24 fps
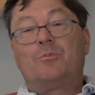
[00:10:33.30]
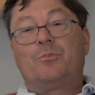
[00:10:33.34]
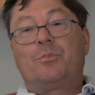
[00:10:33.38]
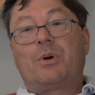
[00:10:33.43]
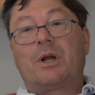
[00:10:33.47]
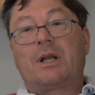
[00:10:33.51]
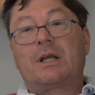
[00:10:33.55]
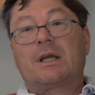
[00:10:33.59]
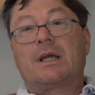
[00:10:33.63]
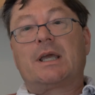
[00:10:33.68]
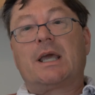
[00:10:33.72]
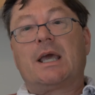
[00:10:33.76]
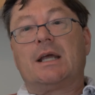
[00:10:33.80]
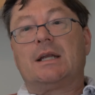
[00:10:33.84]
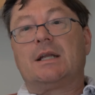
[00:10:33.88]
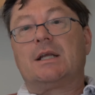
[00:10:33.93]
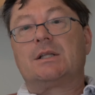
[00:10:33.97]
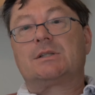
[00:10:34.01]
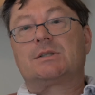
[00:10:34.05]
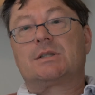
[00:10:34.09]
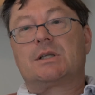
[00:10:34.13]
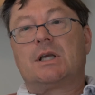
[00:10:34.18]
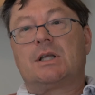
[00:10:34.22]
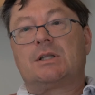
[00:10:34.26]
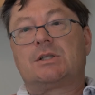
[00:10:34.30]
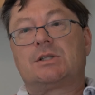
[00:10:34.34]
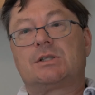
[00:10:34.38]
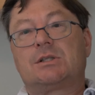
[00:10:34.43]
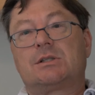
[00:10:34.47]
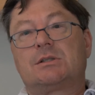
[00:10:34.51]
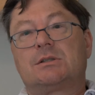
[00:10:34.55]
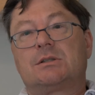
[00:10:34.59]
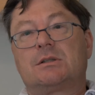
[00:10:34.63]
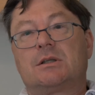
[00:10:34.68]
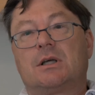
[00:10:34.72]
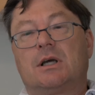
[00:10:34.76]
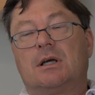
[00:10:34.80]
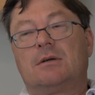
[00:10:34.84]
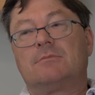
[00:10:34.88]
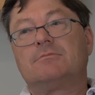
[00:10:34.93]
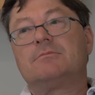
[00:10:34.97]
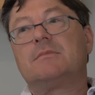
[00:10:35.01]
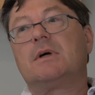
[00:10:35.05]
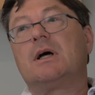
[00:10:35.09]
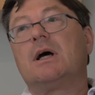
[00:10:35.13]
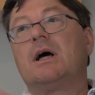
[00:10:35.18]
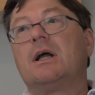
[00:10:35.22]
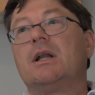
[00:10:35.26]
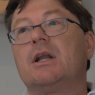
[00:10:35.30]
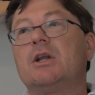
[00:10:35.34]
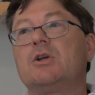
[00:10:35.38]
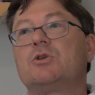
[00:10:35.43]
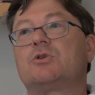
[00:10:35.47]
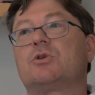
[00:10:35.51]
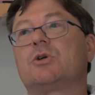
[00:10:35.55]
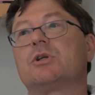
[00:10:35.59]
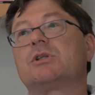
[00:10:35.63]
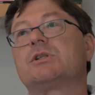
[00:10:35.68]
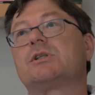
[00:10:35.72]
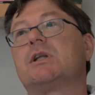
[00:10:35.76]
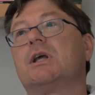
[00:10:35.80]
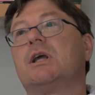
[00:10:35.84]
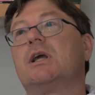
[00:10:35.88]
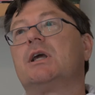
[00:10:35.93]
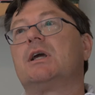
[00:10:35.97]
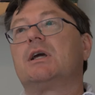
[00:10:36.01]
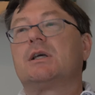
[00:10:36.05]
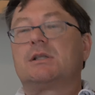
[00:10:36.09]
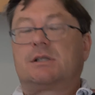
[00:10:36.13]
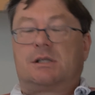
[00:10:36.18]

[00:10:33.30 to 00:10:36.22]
But again, it's an interesting,